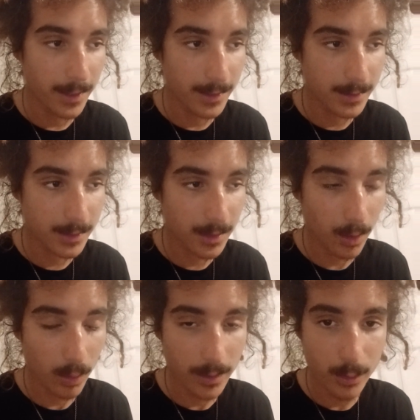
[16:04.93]
is
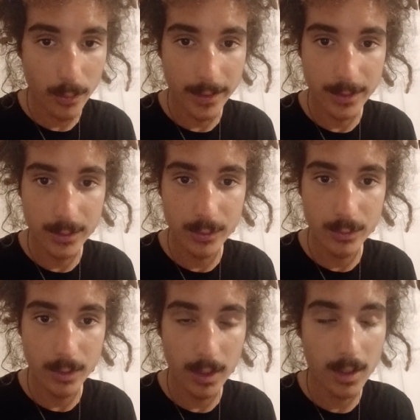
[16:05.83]
slowly going
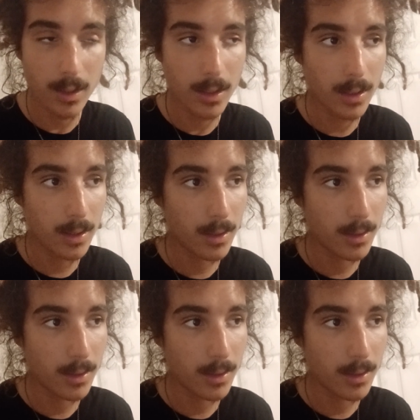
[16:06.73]
to uh,